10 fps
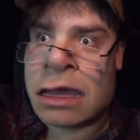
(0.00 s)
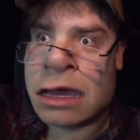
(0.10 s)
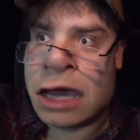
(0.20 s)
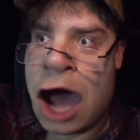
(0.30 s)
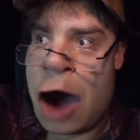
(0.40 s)

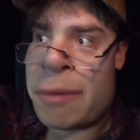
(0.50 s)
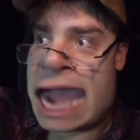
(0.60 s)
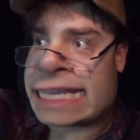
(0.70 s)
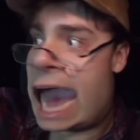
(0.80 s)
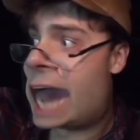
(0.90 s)
Oh, my
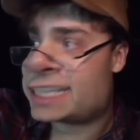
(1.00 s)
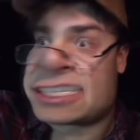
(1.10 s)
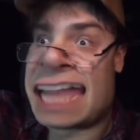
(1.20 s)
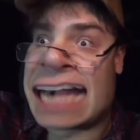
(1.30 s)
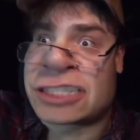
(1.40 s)
God, it's
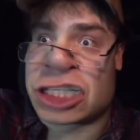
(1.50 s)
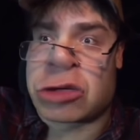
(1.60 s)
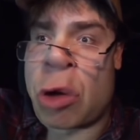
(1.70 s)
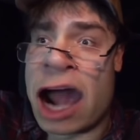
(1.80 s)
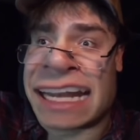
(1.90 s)
not just
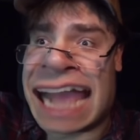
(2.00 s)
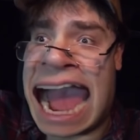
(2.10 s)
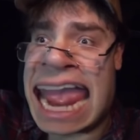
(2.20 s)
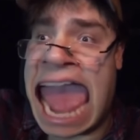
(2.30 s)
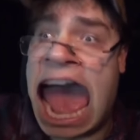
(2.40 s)
one guy.
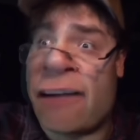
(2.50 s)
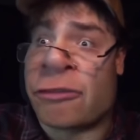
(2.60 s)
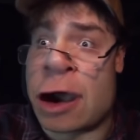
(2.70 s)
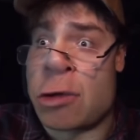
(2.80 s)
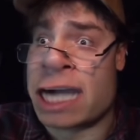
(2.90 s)

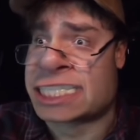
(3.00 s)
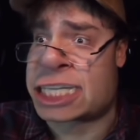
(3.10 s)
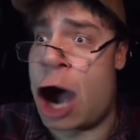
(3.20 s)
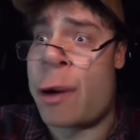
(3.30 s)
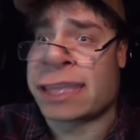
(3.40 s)
Everyone's
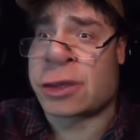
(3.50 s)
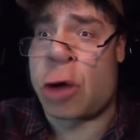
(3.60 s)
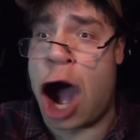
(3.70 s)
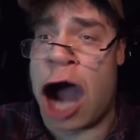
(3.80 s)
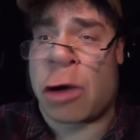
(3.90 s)
going the
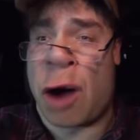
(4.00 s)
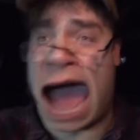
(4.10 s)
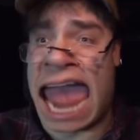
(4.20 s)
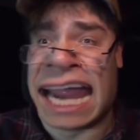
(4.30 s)
wrong way.